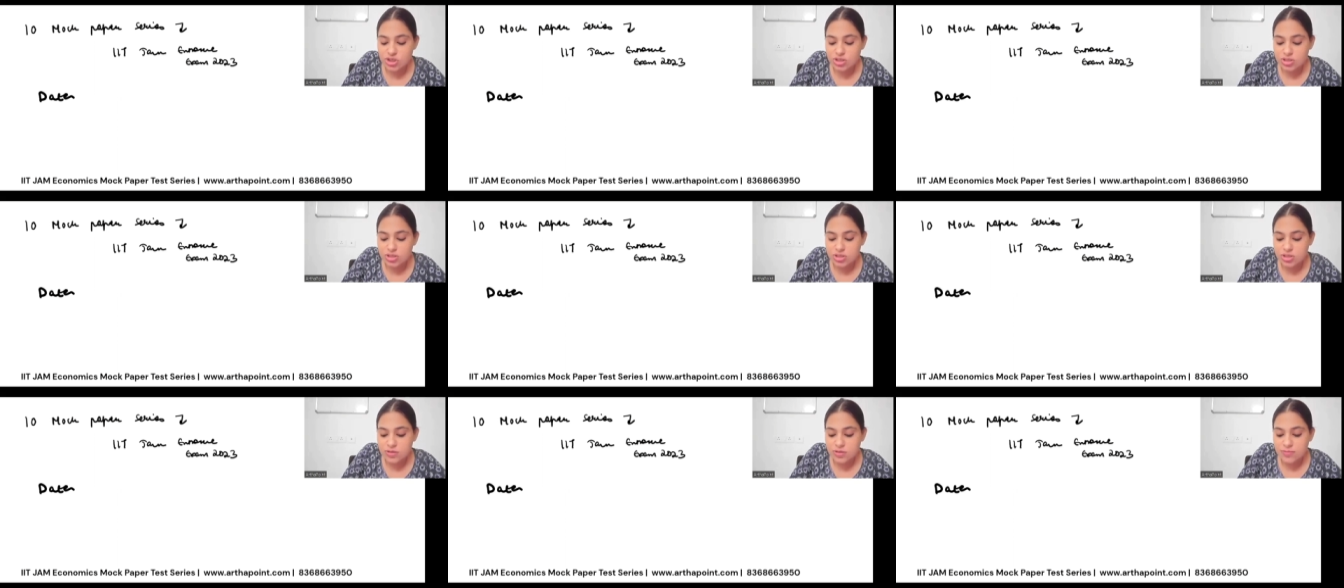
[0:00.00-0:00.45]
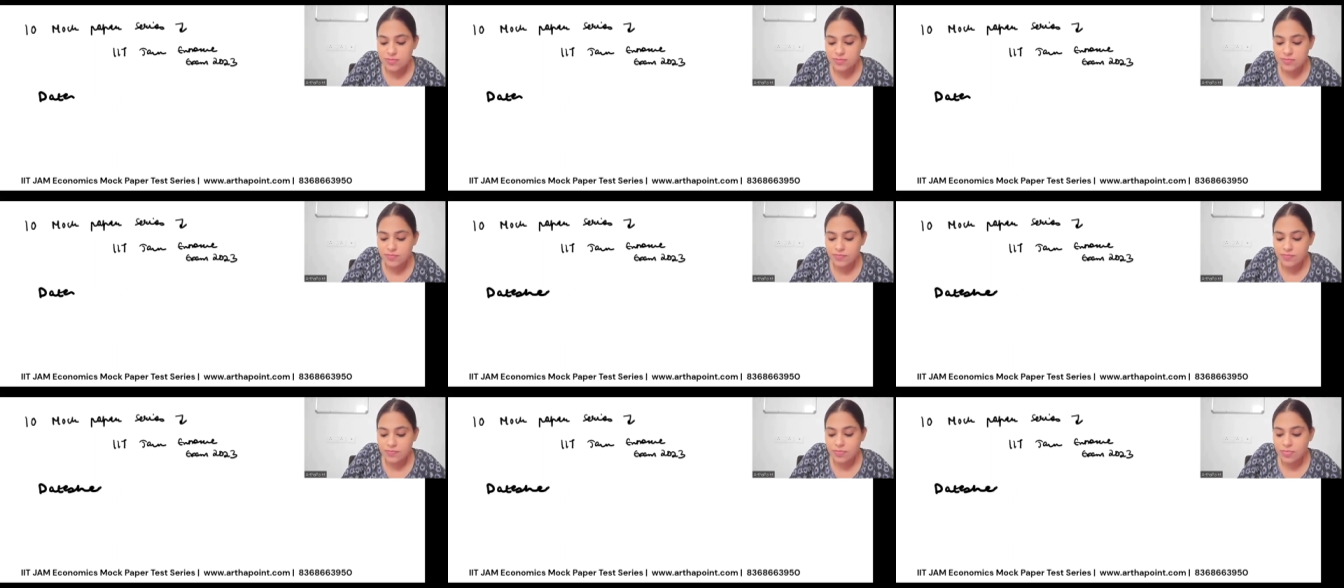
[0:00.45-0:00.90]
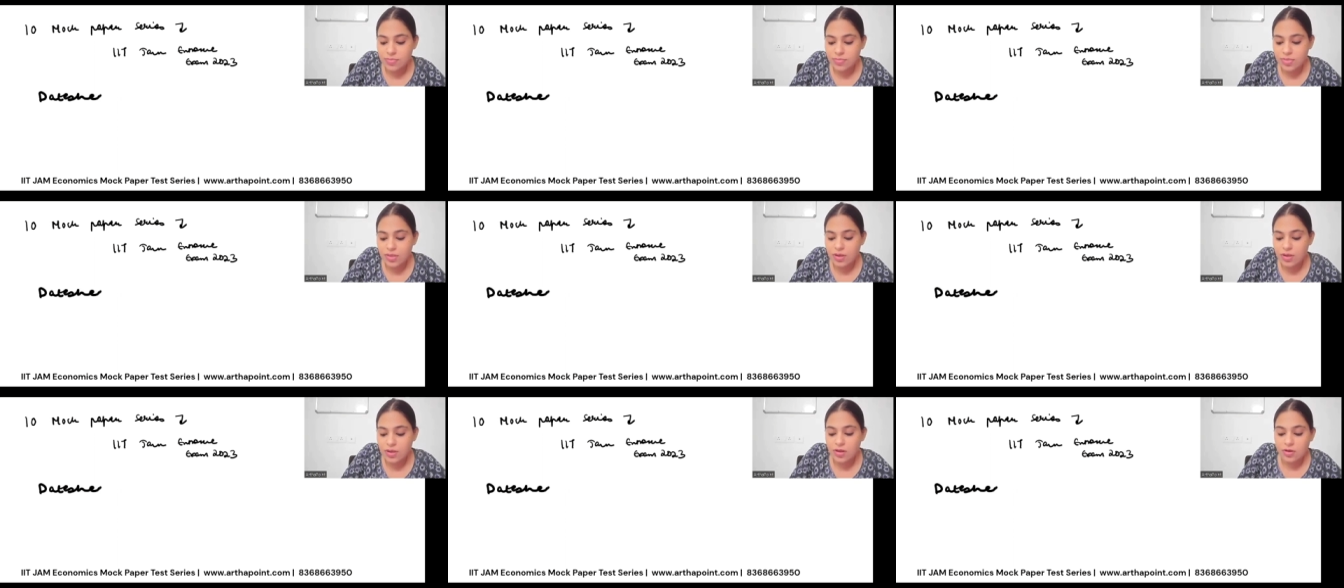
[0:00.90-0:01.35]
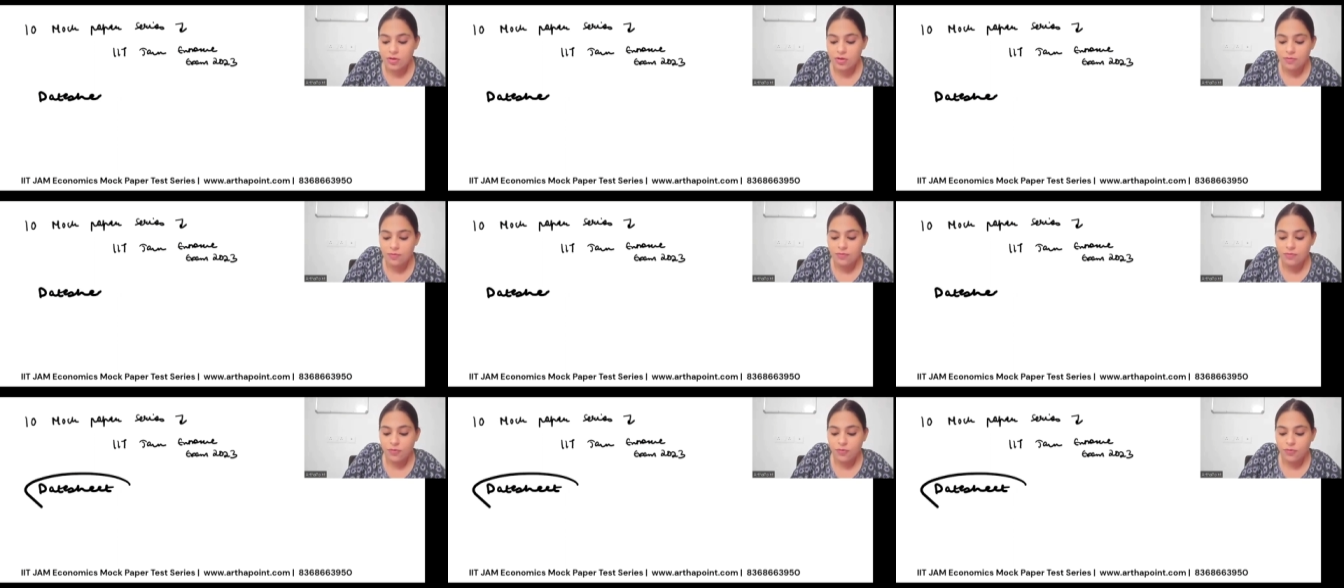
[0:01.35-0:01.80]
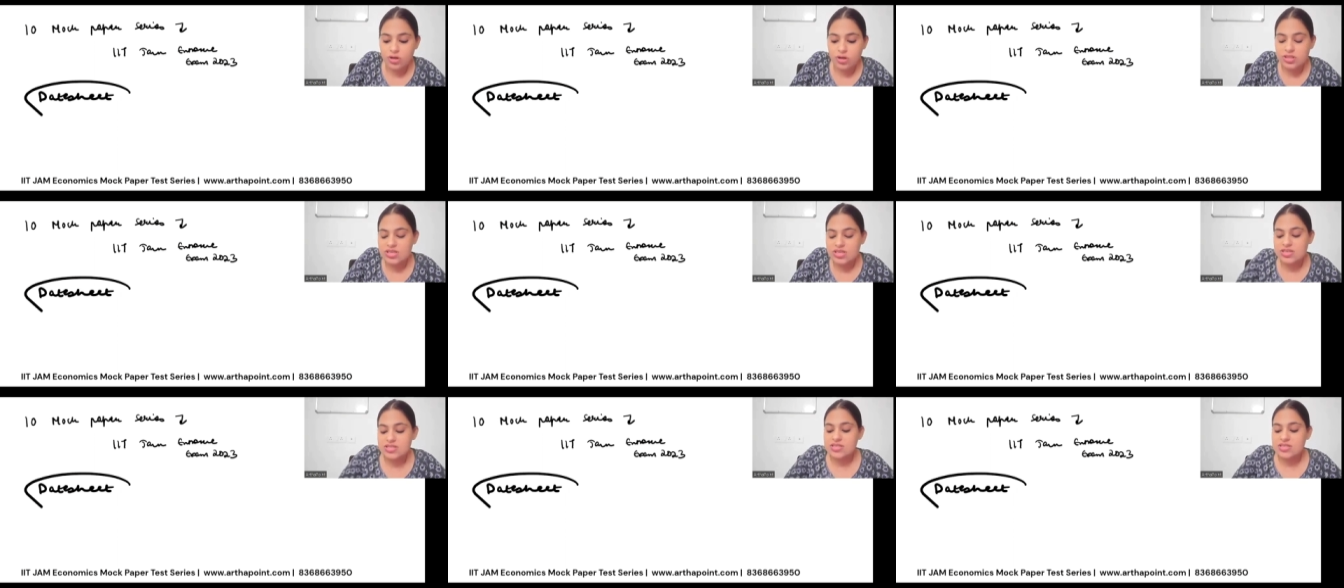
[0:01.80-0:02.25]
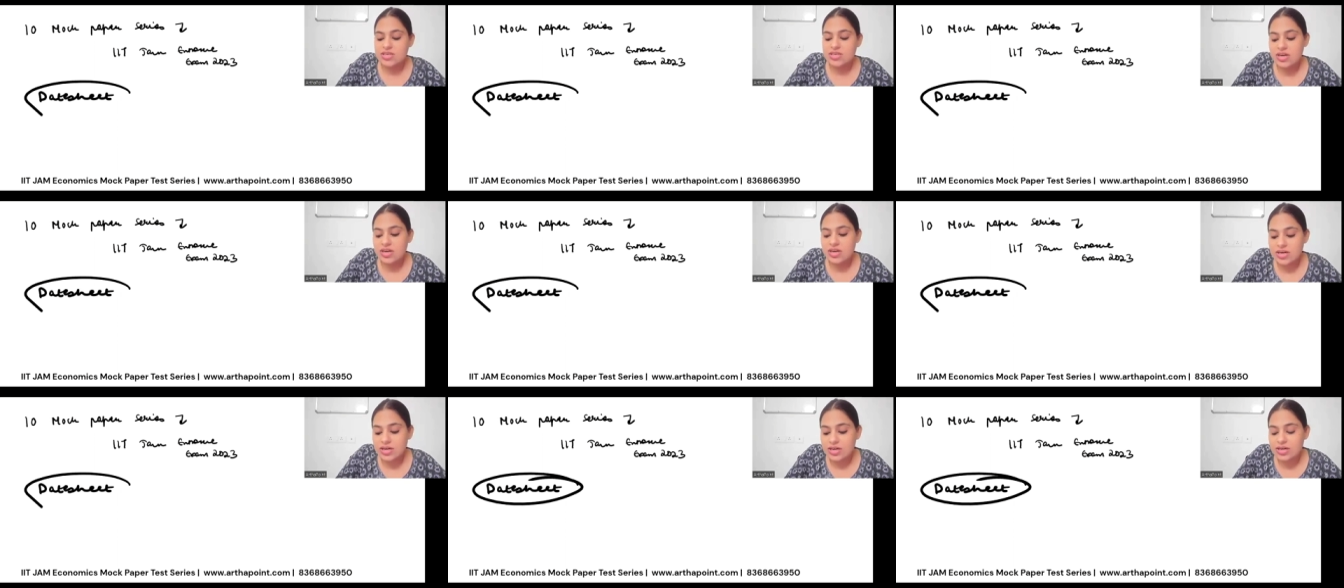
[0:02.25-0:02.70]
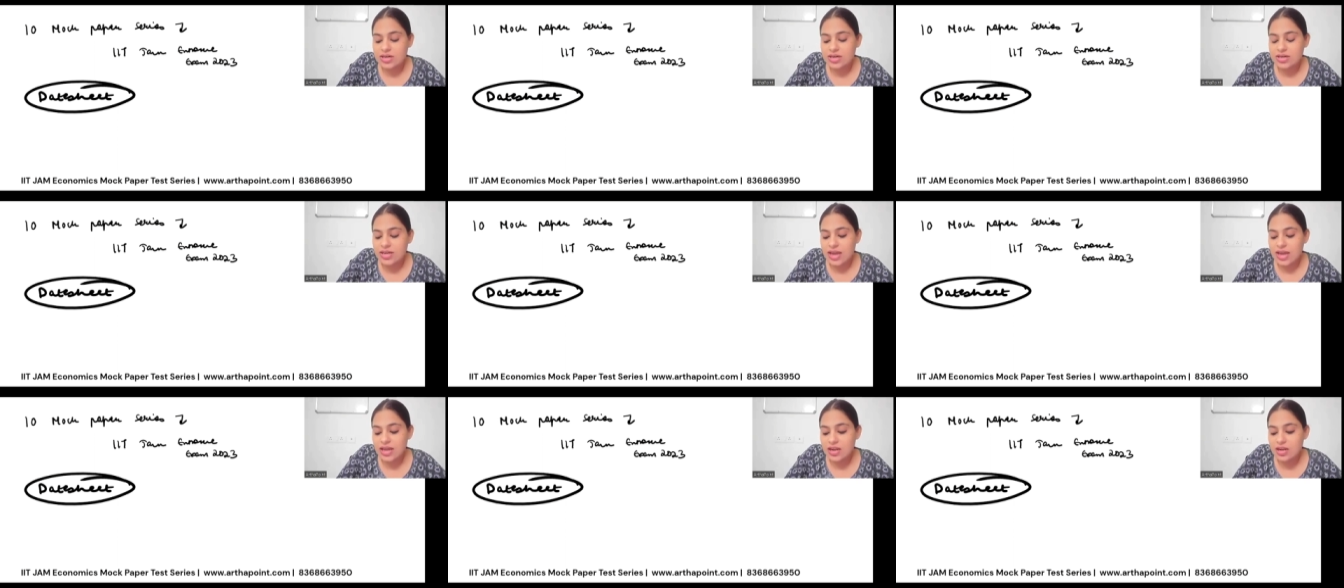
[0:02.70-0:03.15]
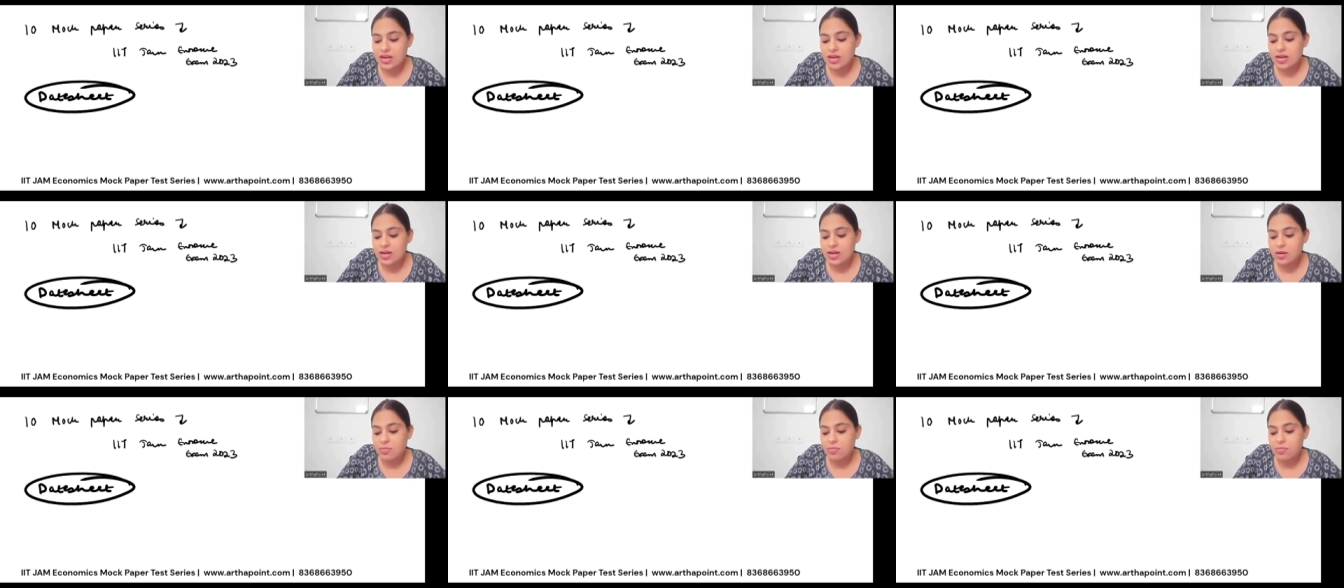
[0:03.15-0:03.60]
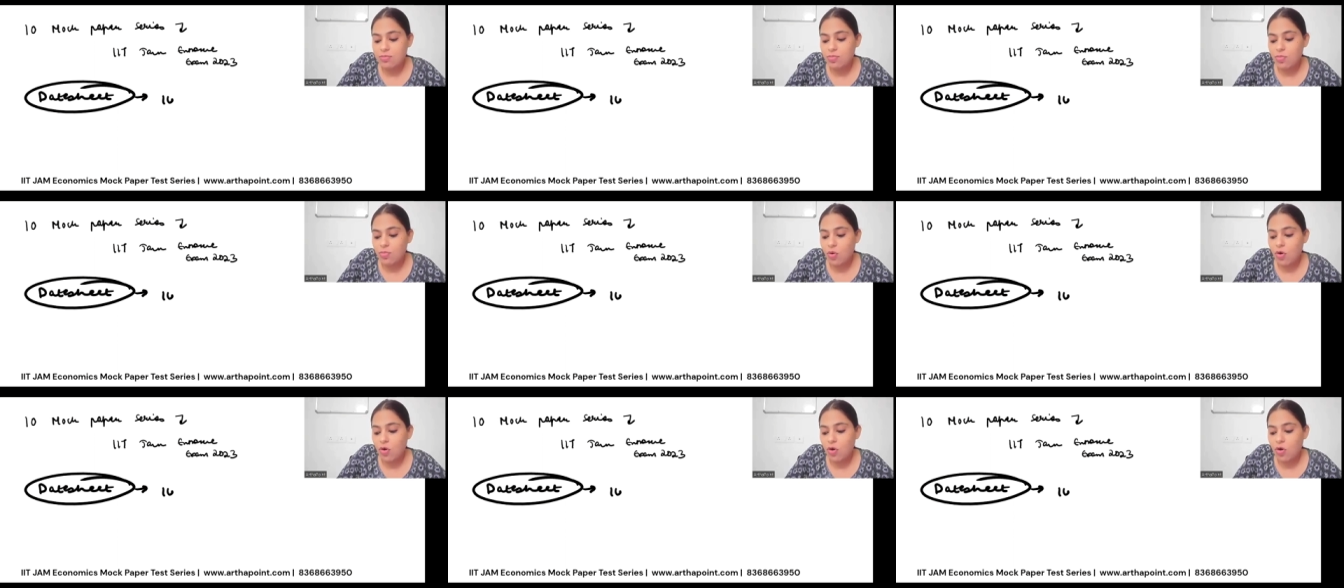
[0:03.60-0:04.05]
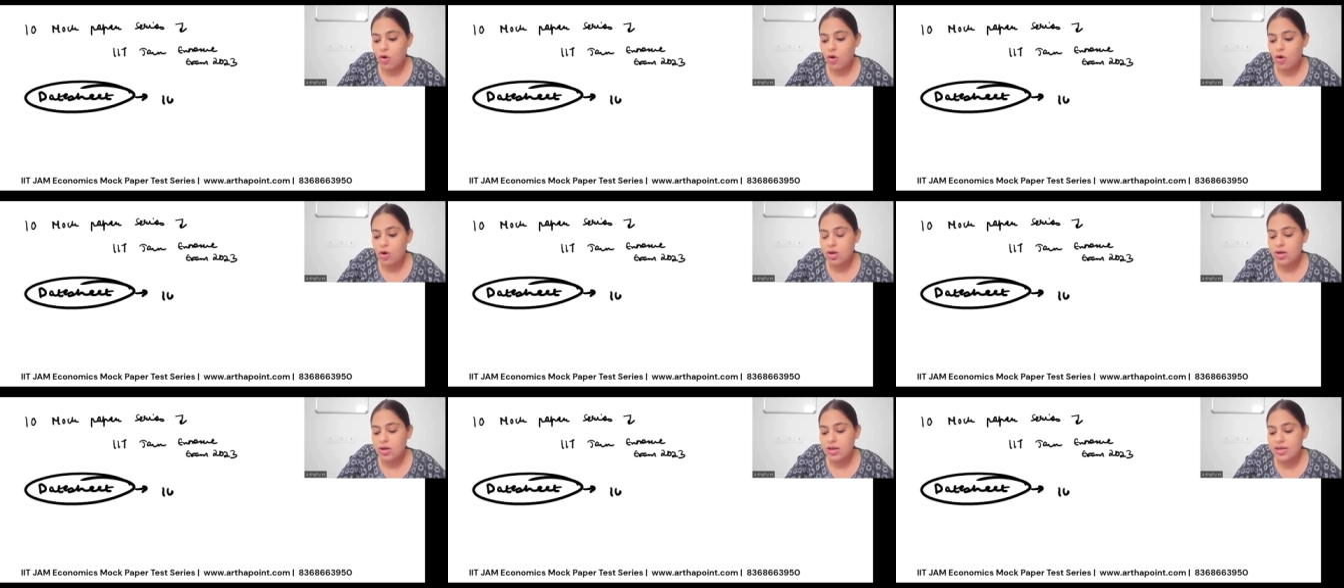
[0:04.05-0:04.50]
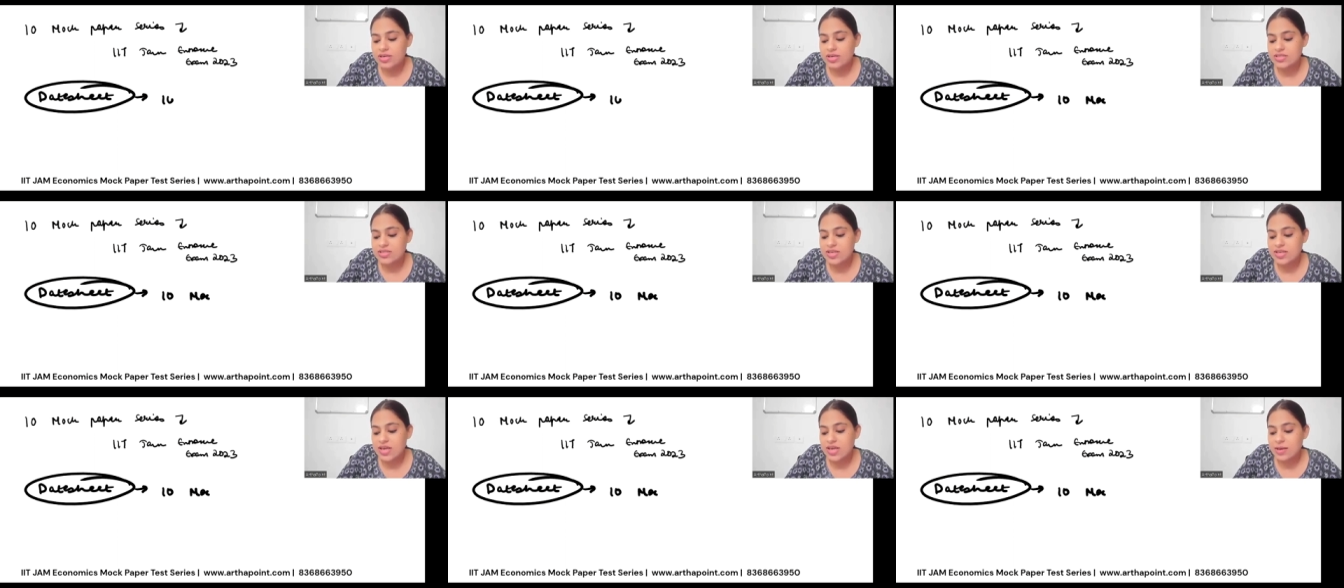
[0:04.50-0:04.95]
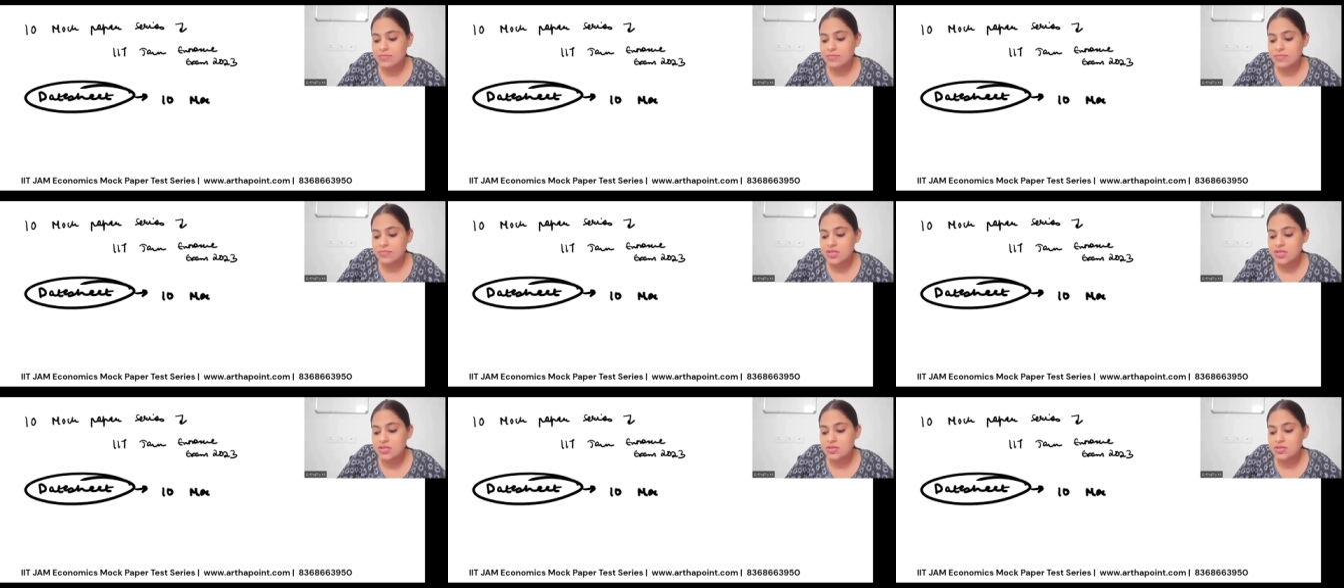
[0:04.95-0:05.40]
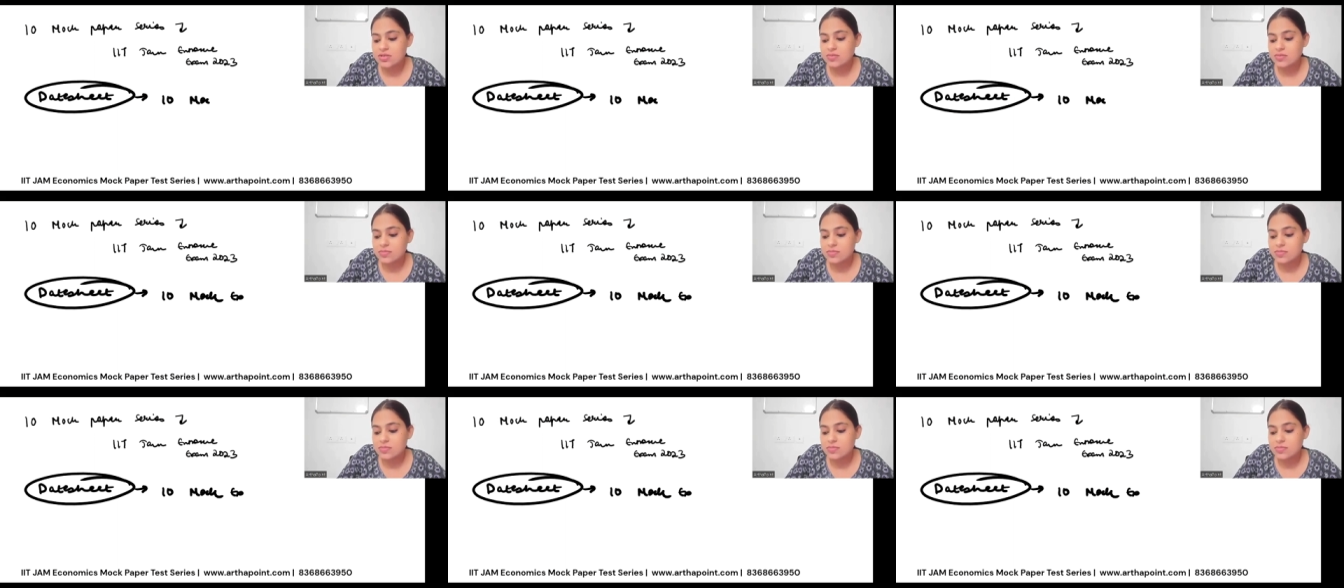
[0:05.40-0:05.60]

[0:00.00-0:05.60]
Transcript: sheet for these 10 mock exams.